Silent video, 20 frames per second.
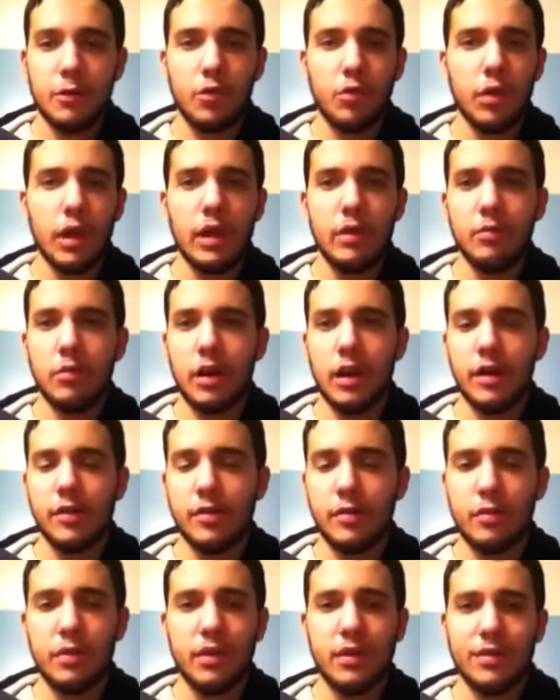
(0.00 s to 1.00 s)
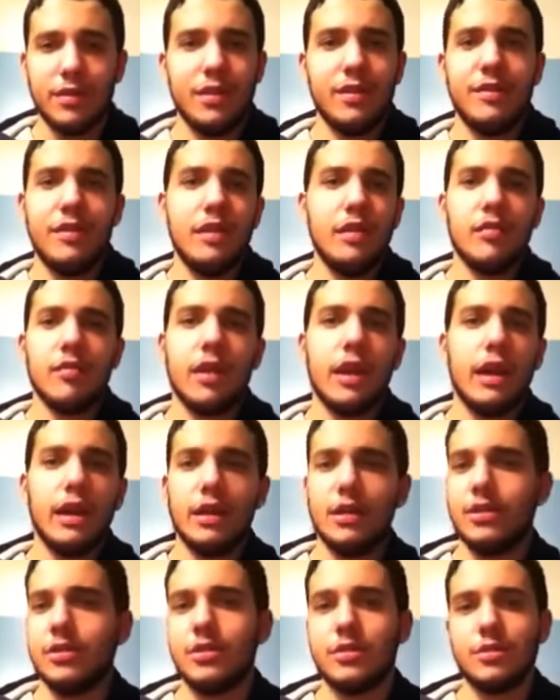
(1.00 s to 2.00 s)
Grade-wise, it'd be in the D
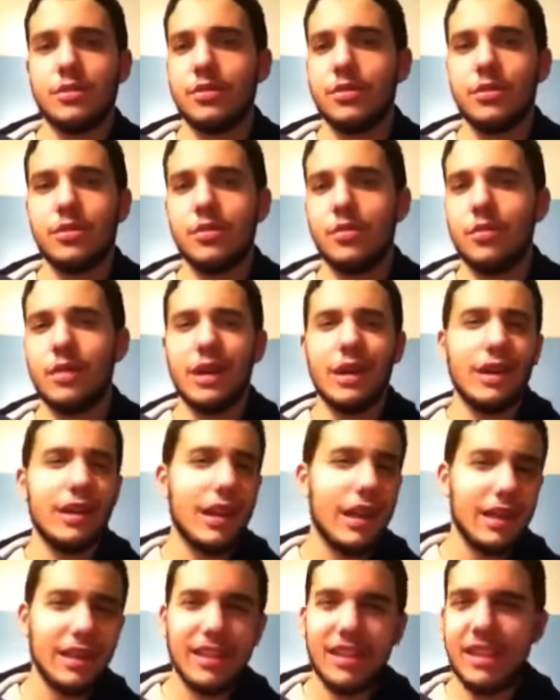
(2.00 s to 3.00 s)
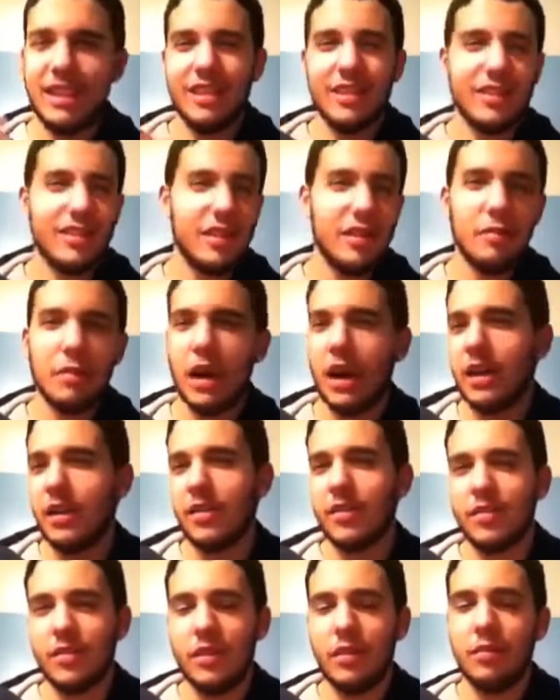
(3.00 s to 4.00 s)
range or so. C-, D+, I
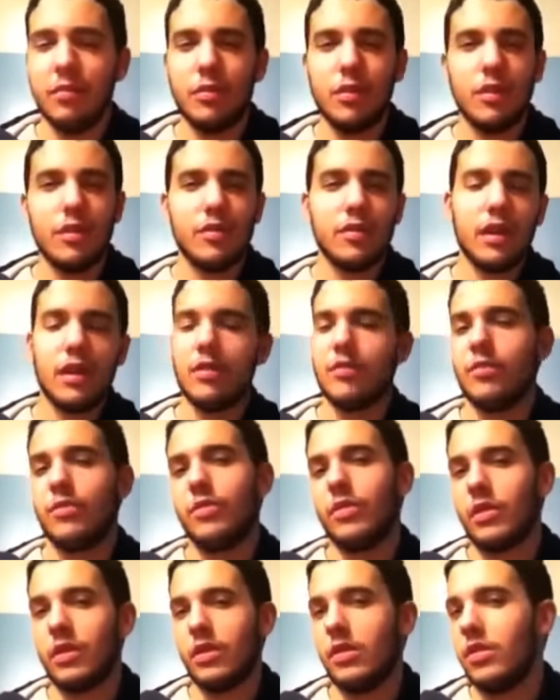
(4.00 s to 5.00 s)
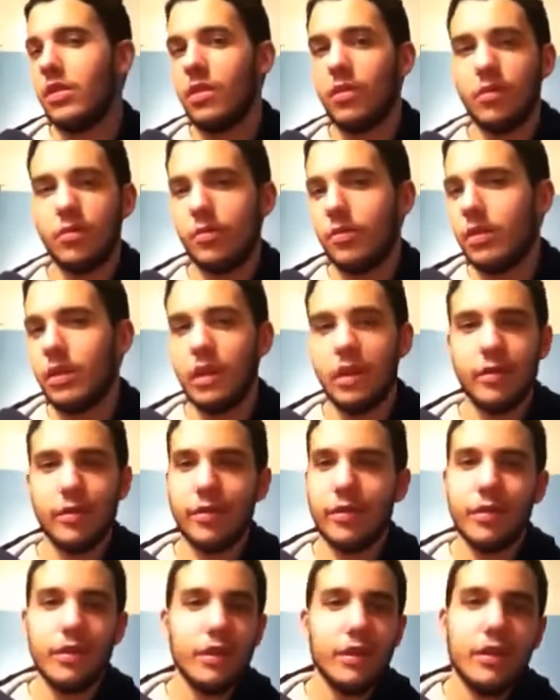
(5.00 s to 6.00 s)
don't fucking know.
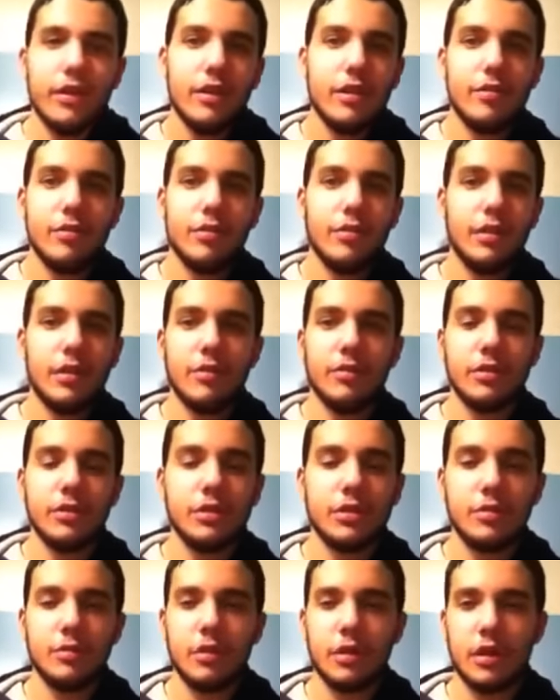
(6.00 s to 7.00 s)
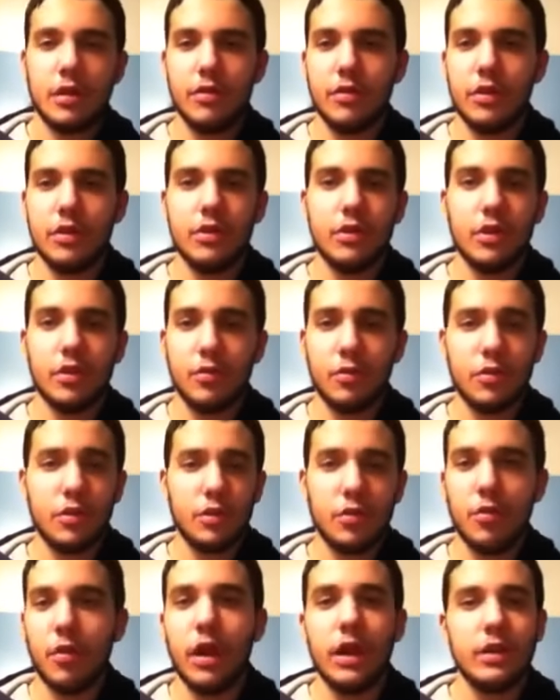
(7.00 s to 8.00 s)
Whatever. I don't really give a shit about giving this one
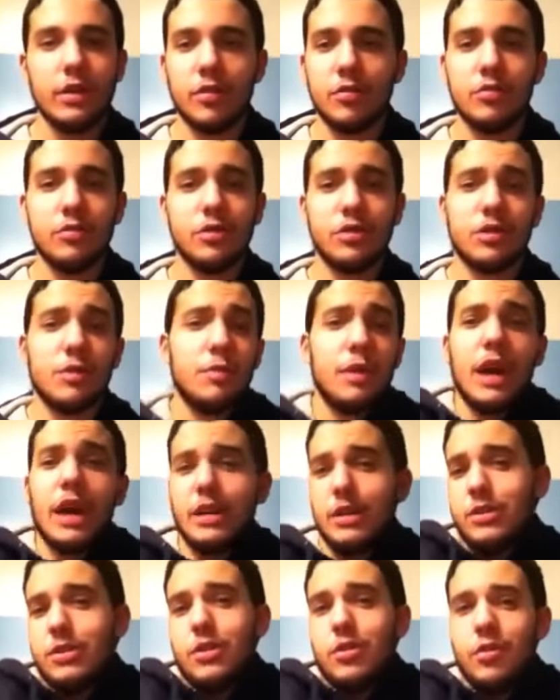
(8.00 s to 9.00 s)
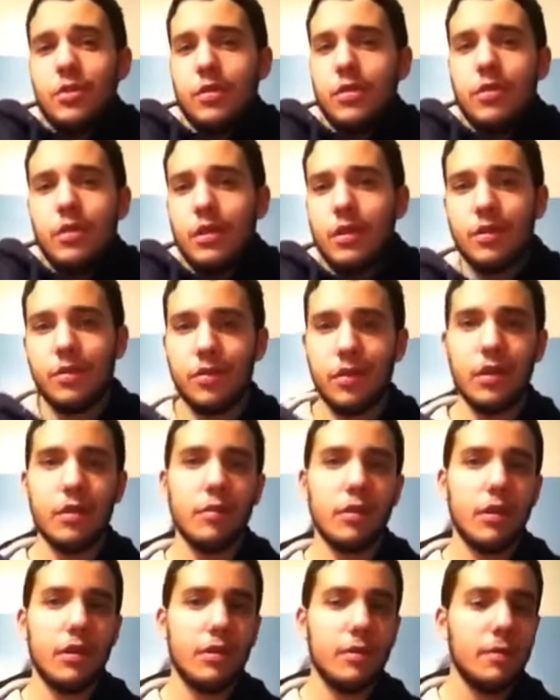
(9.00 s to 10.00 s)
a grade. This was just a bad show. That's all I gotta say
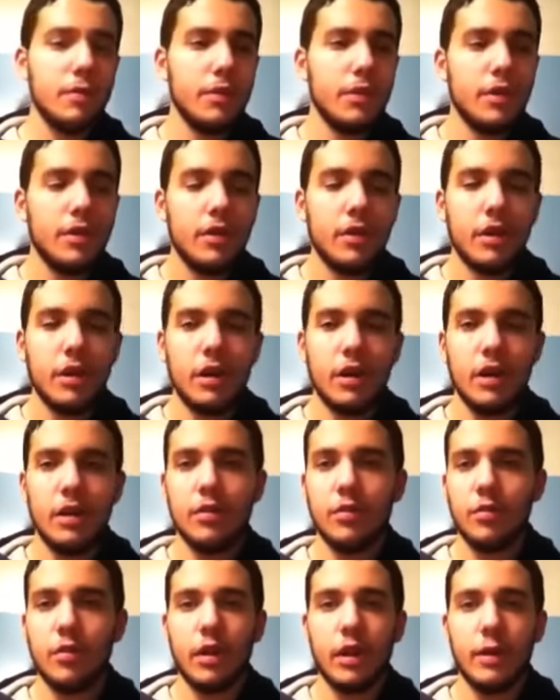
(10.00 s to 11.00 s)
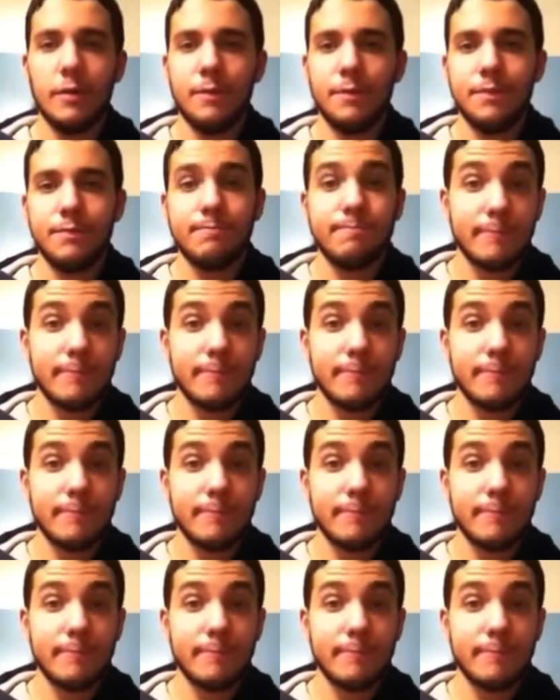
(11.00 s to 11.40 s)
about it. Either way,